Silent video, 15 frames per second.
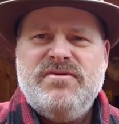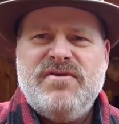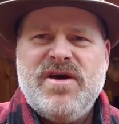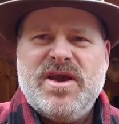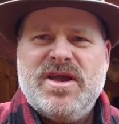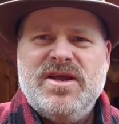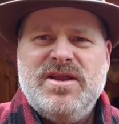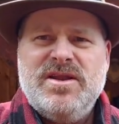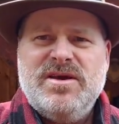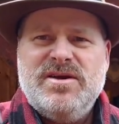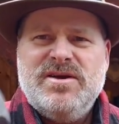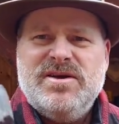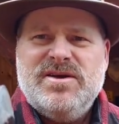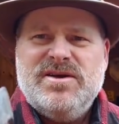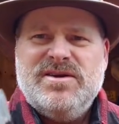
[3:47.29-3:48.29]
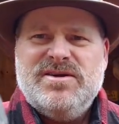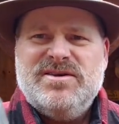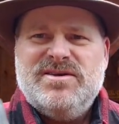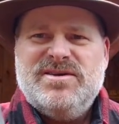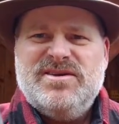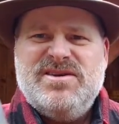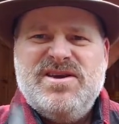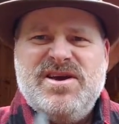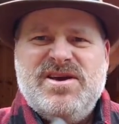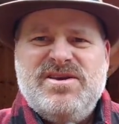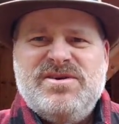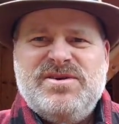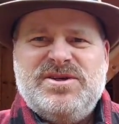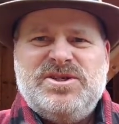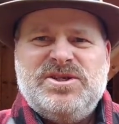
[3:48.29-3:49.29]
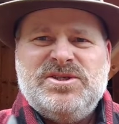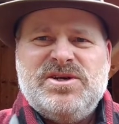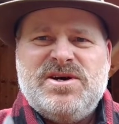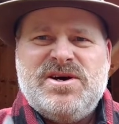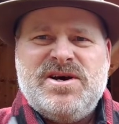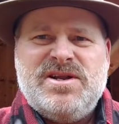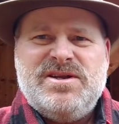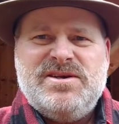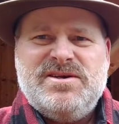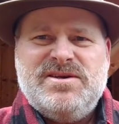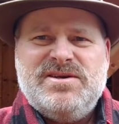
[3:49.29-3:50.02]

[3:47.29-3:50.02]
If I can get you a shot